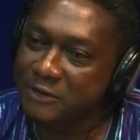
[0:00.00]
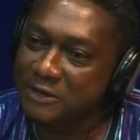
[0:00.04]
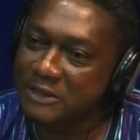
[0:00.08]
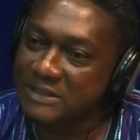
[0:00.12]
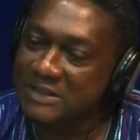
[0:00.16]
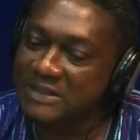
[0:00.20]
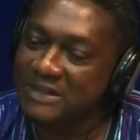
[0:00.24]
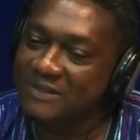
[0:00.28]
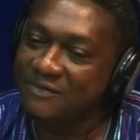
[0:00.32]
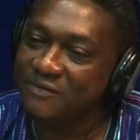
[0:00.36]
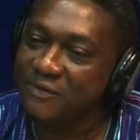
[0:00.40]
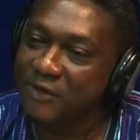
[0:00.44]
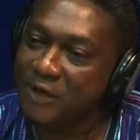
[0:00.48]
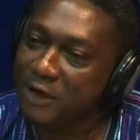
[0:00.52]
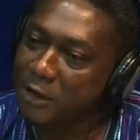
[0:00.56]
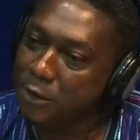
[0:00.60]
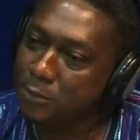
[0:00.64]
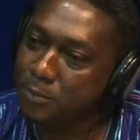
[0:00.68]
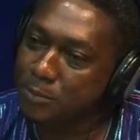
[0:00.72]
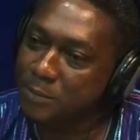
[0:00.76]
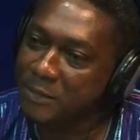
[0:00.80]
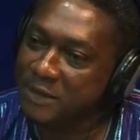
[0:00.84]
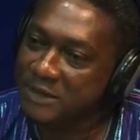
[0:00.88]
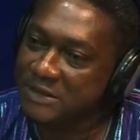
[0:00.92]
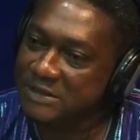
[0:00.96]
the
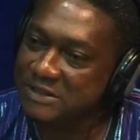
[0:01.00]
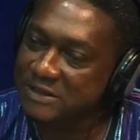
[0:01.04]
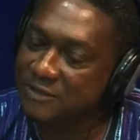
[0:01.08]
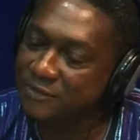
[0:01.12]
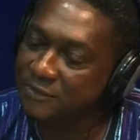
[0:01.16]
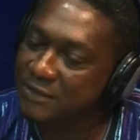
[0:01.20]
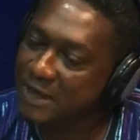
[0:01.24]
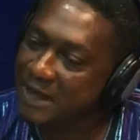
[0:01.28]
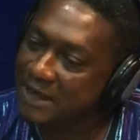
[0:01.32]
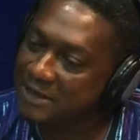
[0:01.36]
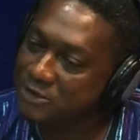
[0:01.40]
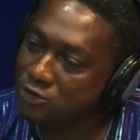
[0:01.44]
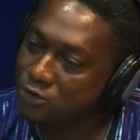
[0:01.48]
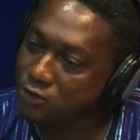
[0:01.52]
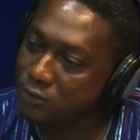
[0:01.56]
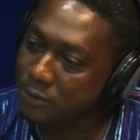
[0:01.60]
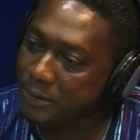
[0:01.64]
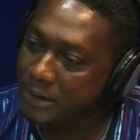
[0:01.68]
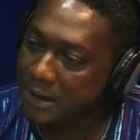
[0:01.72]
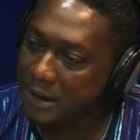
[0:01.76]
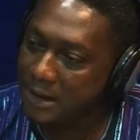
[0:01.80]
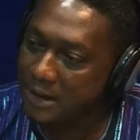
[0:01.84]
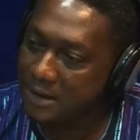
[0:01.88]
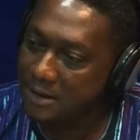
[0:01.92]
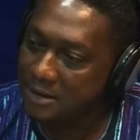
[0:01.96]
development of
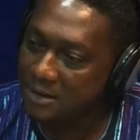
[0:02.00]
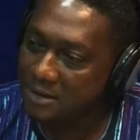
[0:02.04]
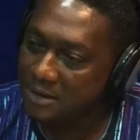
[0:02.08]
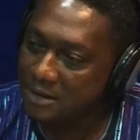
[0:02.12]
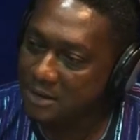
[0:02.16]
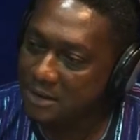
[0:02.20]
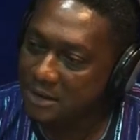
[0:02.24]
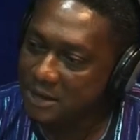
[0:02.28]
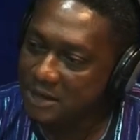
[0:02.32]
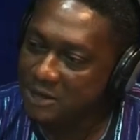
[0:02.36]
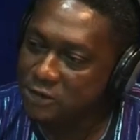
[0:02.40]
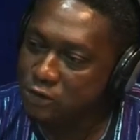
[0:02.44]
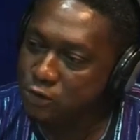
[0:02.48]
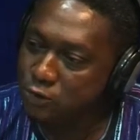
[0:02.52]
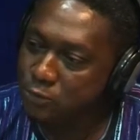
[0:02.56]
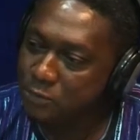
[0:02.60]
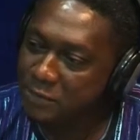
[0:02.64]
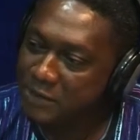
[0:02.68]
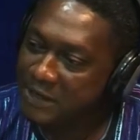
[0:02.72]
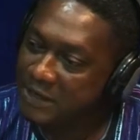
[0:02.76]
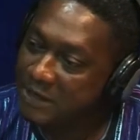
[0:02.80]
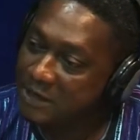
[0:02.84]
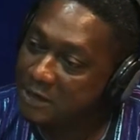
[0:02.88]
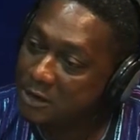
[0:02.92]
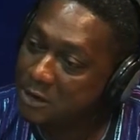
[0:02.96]
Nigeria. It should
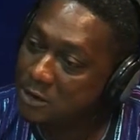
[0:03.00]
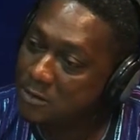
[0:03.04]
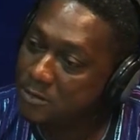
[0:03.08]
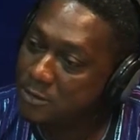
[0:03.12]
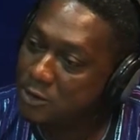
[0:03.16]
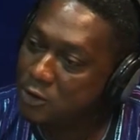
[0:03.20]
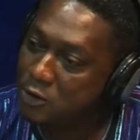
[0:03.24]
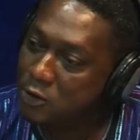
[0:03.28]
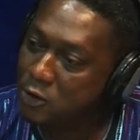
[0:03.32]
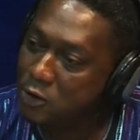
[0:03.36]
be a common